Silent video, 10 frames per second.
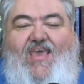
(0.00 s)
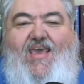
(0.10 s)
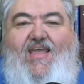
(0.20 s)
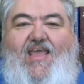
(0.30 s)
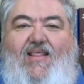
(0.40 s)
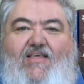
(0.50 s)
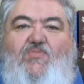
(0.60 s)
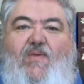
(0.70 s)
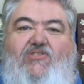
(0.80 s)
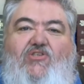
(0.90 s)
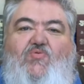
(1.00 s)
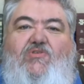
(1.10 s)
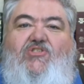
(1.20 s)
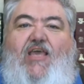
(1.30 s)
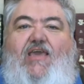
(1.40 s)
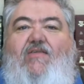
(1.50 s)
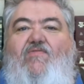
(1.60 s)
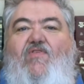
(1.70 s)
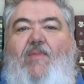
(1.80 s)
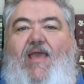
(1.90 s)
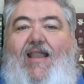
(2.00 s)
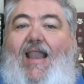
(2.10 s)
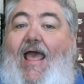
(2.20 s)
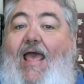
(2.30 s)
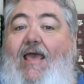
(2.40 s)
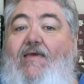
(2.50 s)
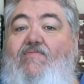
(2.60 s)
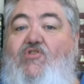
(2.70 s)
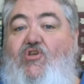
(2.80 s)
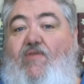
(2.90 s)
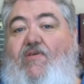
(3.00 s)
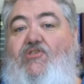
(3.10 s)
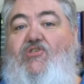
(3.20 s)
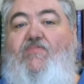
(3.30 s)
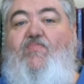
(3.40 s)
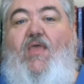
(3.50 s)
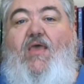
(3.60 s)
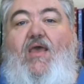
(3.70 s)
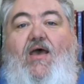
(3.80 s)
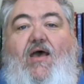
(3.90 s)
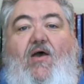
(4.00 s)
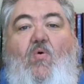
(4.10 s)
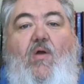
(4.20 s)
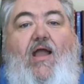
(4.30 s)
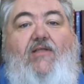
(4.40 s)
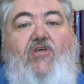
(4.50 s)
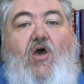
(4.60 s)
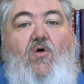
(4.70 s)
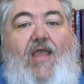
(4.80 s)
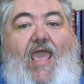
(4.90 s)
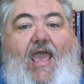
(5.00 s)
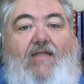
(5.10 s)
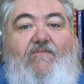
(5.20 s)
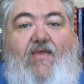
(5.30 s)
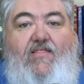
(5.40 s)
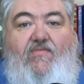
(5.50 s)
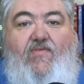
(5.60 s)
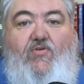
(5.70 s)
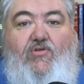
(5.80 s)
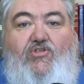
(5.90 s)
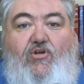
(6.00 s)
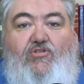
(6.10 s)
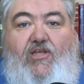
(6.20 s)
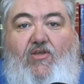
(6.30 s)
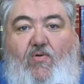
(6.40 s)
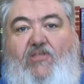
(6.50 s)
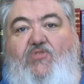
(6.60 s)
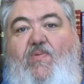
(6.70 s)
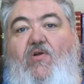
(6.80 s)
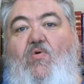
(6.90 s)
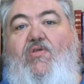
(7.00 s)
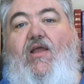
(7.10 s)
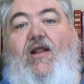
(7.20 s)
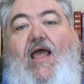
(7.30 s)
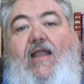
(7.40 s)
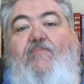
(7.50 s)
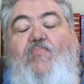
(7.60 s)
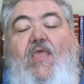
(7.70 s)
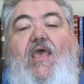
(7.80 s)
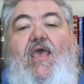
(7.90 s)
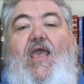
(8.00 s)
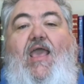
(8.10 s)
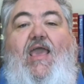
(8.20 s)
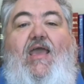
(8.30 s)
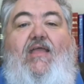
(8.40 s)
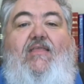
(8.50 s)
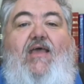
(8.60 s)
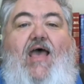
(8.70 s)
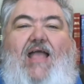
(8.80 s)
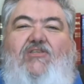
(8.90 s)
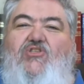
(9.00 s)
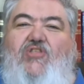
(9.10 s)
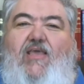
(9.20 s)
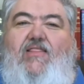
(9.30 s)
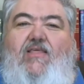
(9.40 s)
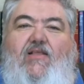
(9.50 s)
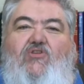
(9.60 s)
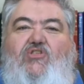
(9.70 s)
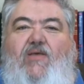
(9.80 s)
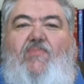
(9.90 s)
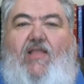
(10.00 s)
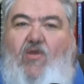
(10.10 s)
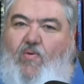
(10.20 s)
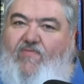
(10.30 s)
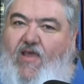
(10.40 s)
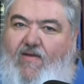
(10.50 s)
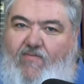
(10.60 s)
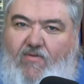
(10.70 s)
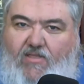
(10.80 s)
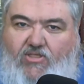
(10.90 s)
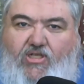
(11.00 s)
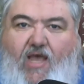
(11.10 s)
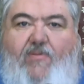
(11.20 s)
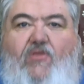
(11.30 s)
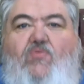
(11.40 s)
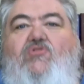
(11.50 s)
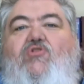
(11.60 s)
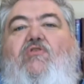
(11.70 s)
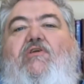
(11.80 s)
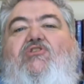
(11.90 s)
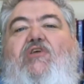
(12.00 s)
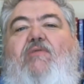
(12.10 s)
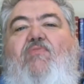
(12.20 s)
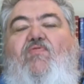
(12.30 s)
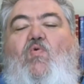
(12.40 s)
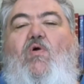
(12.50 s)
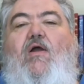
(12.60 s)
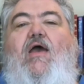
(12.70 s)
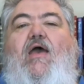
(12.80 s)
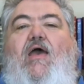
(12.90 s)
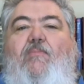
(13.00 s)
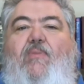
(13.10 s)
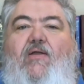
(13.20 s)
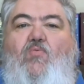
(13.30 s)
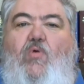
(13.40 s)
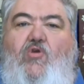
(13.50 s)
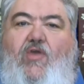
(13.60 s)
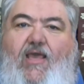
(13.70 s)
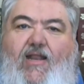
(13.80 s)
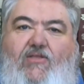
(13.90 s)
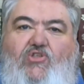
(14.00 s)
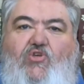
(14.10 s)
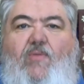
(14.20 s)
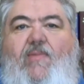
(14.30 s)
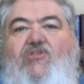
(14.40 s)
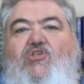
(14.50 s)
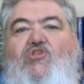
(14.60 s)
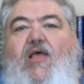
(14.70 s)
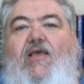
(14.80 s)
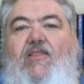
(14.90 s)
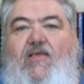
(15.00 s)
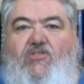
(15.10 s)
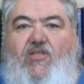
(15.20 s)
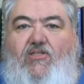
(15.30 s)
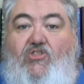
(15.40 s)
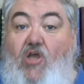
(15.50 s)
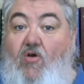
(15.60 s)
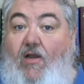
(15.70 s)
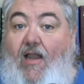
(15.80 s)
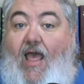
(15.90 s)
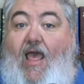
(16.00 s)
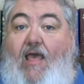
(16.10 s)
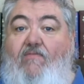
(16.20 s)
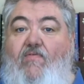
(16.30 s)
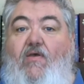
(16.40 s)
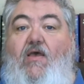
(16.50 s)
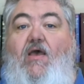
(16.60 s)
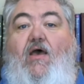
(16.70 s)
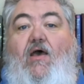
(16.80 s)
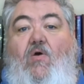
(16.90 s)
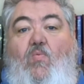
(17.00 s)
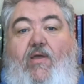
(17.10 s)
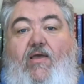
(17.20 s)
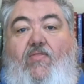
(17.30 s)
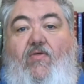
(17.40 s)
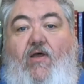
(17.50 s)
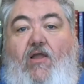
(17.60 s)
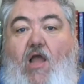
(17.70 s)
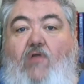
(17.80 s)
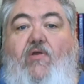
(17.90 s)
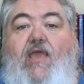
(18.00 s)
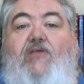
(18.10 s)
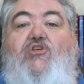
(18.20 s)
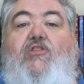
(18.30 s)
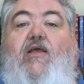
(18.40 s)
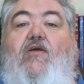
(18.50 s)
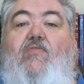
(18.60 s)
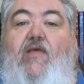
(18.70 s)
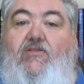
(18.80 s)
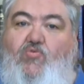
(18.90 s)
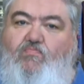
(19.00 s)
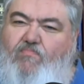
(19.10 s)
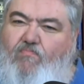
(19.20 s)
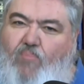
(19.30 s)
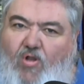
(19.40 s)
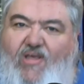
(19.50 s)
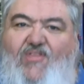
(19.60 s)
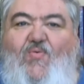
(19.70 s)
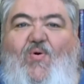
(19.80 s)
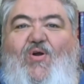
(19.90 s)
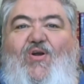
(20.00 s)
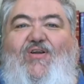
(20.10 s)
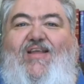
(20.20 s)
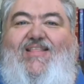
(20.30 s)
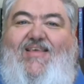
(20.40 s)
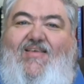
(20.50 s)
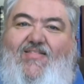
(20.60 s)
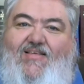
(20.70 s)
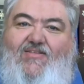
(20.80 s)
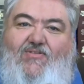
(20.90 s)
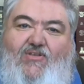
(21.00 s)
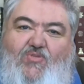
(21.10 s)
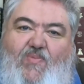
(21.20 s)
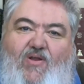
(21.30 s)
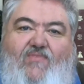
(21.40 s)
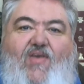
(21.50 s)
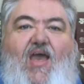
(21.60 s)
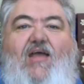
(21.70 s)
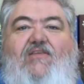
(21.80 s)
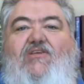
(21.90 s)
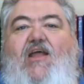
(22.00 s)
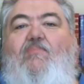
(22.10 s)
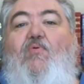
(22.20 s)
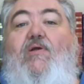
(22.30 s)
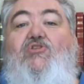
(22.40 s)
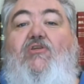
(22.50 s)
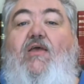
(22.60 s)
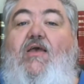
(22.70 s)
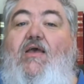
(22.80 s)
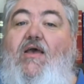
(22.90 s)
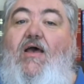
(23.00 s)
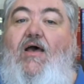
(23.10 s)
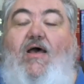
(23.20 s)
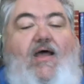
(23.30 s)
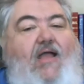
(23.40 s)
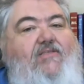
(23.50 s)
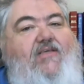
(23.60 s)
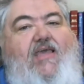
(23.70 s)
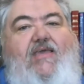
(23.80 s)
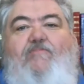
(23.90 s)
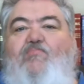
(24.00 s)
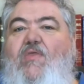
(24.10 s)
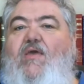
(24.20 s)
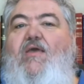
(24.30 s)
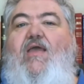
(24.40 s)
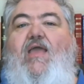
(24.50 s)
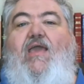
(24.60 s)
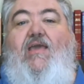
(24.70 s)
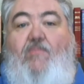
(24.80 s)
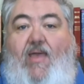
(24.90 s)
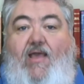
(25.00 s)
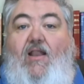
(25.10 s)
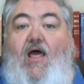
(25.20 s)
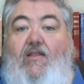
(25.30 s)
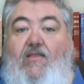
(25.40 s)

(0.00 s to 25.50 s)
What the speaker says: Now, this message was taken from a live service where I taught at Faith and Victory Church in Greensboro, North Carolina. And I just think that there's something. I know we've covered this topic to a certain extent before, but when you get into a message like this that's taught live, with a congregation there that's pulling the word and the Spirit of God is in operation, I tell you, it can make a lot of